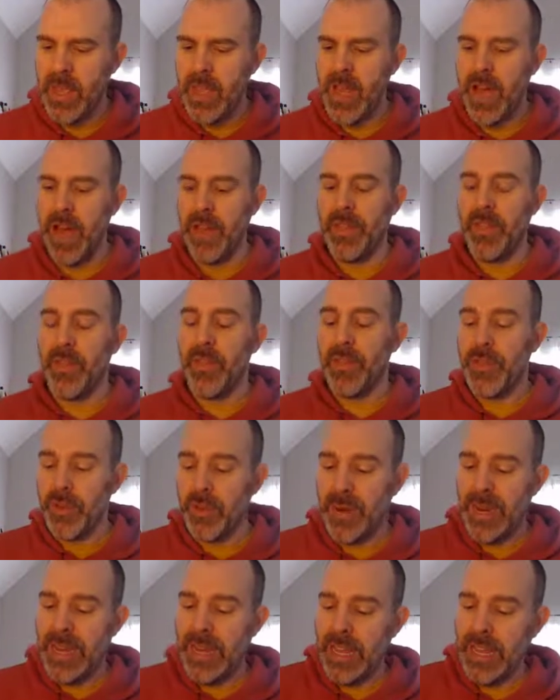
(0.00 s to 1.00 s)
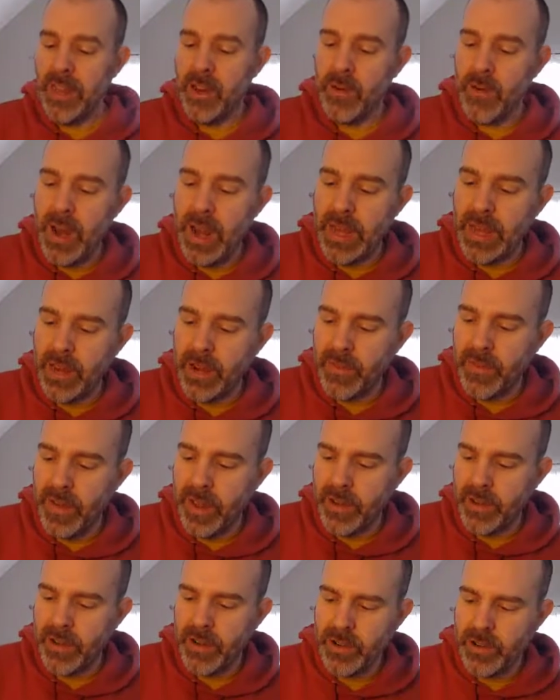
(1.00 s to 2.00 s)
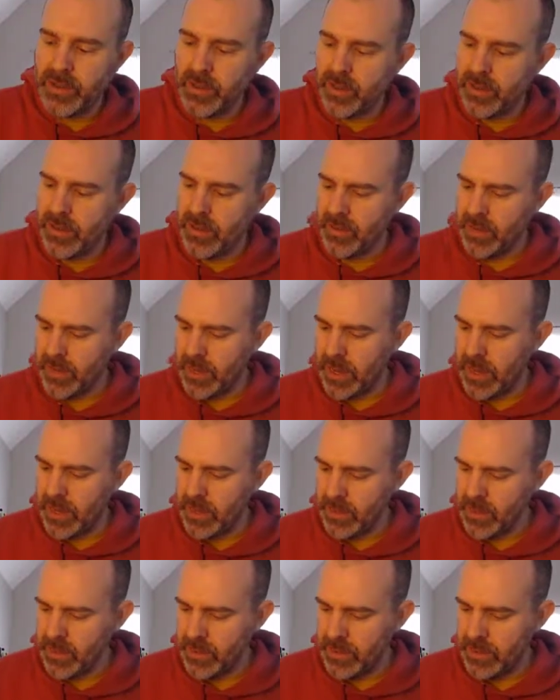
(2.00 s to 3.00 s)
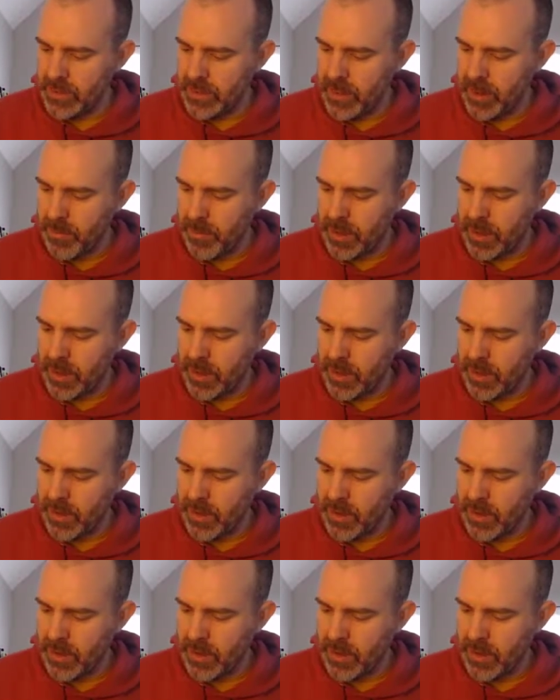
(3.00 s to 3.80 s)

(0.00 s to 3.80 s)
The 3D gradient vectors, oh gosh, what is happening?